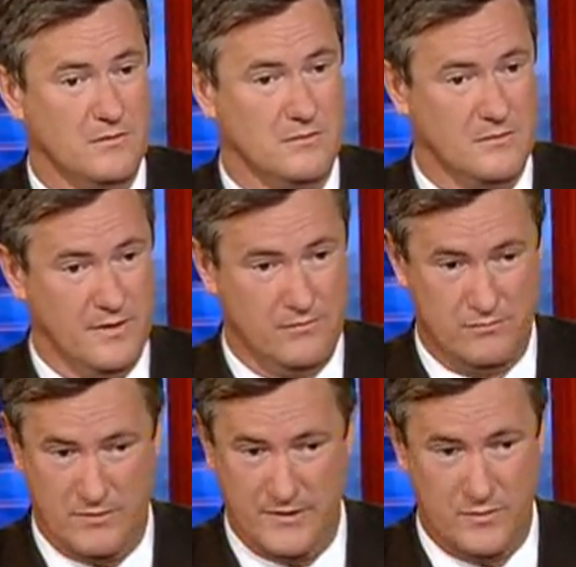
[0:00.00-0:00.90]
We
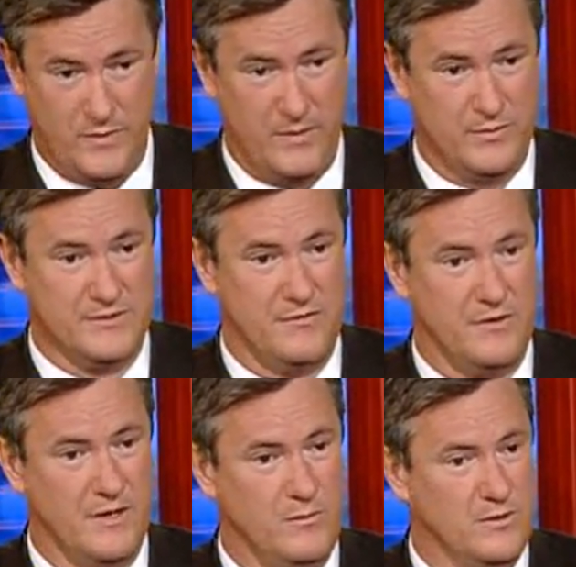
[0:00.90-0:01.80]
read the papers every
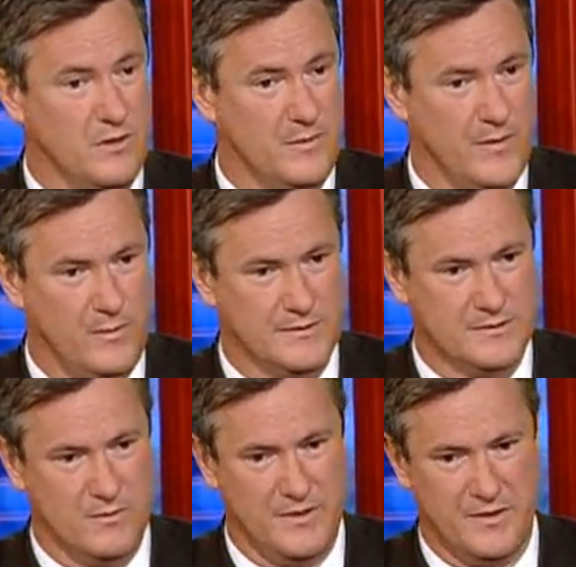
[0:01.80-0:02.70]
day. We talk about what's
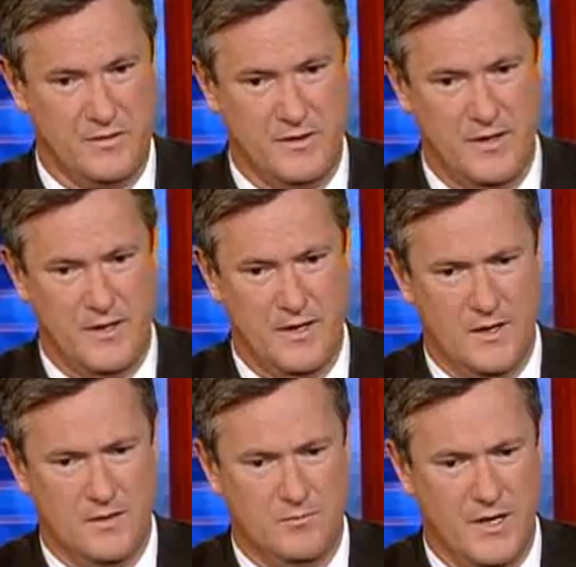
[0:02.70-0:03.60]
going on,
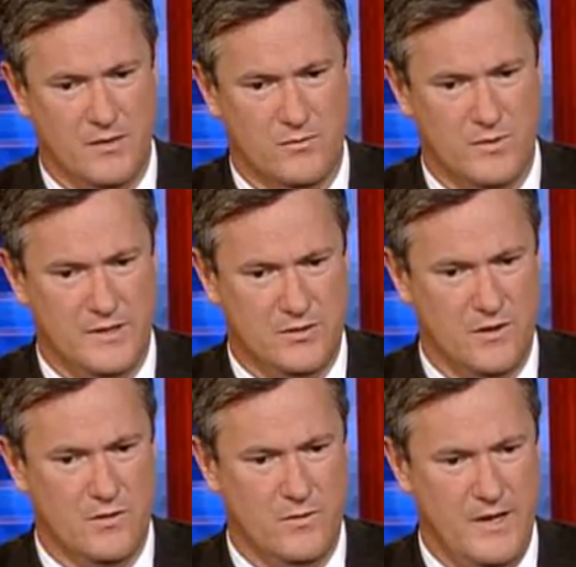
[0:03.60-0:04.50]
but we
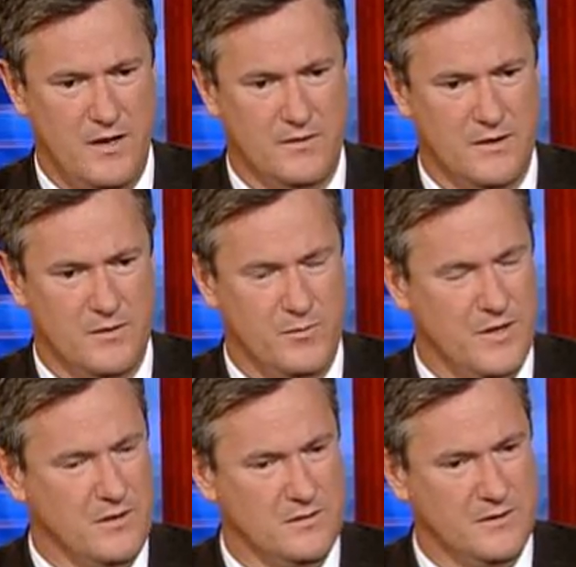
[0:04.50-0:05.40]
turn around and
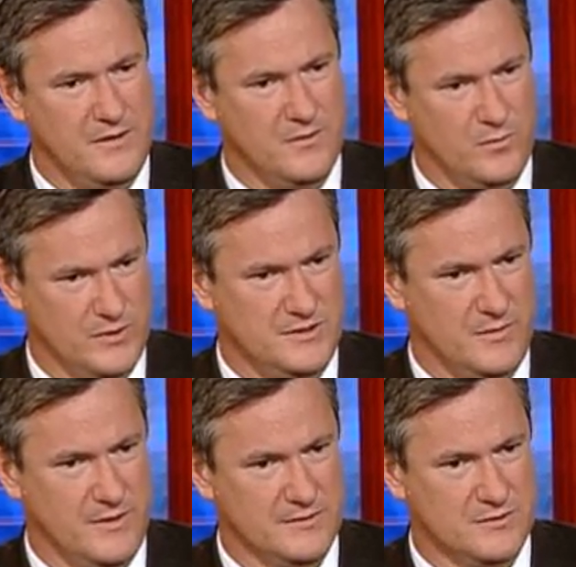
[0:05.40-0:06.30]
apparently the Bush
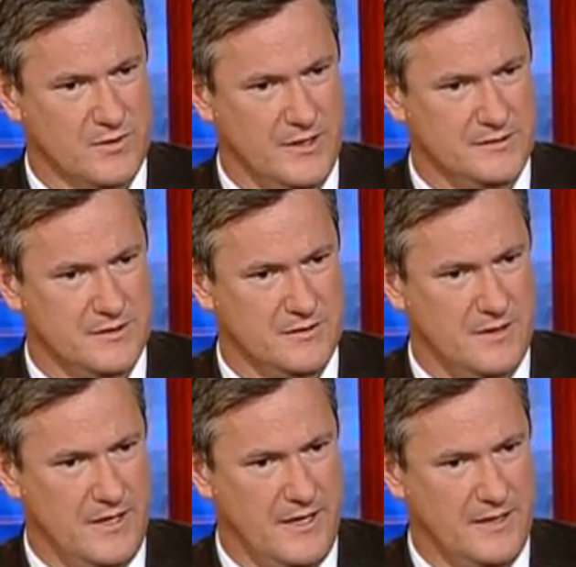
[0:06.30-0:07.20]
administration
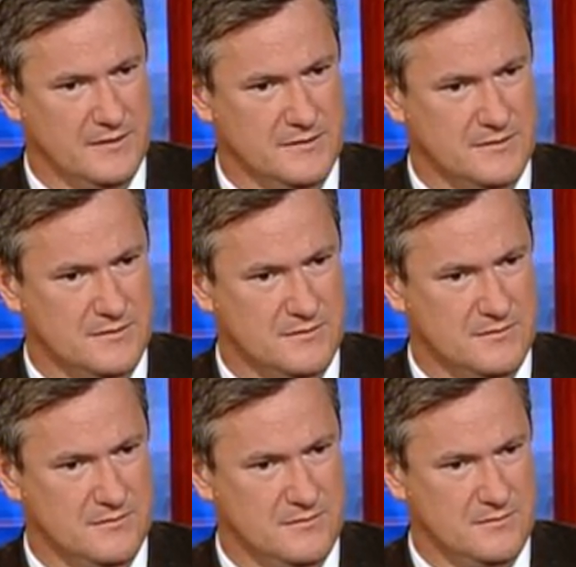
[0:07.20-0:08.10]
has
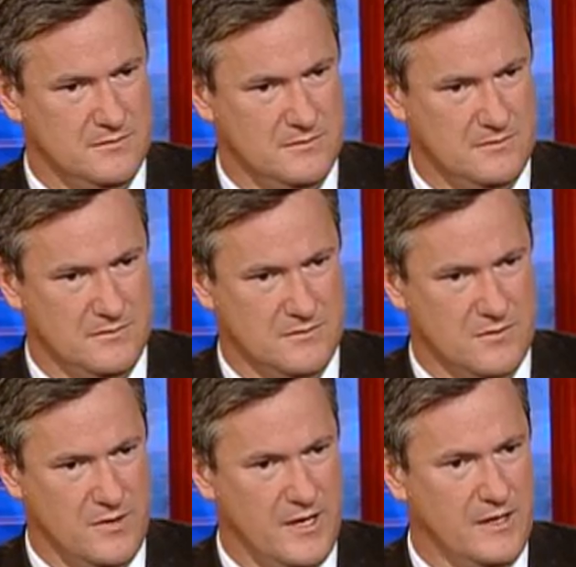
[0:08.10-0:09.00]

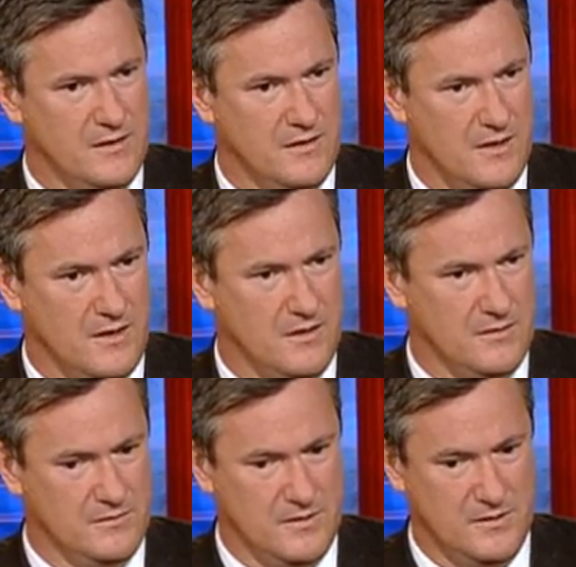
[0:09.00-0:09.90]
created
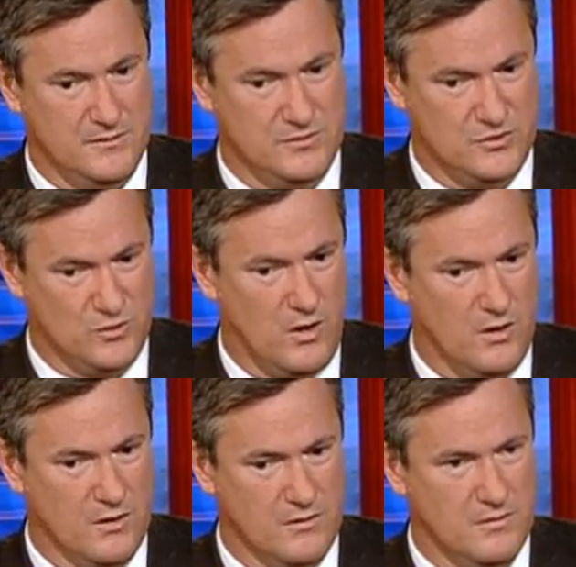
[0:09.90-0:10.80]
a, a
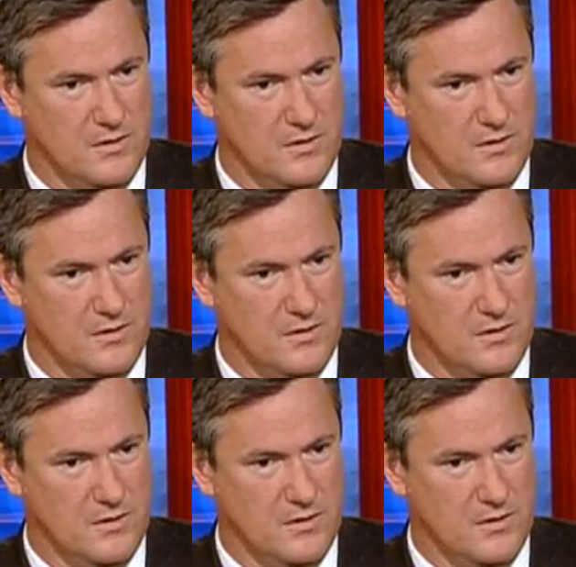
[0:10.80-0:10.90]
stronger.